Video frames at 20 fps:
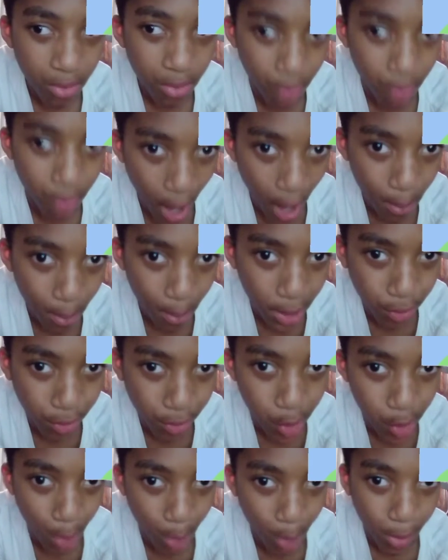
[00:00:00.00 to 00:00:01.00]
that makes
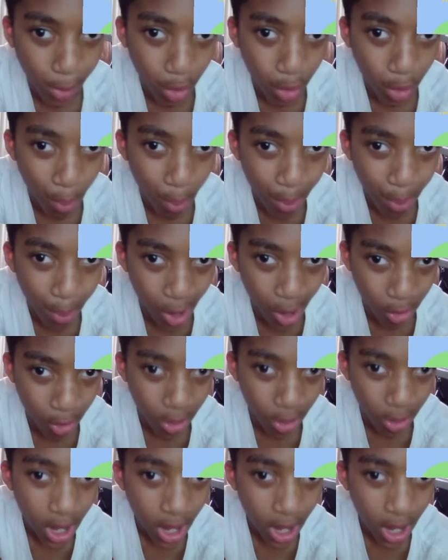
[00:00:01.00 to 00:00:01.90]
the episode better.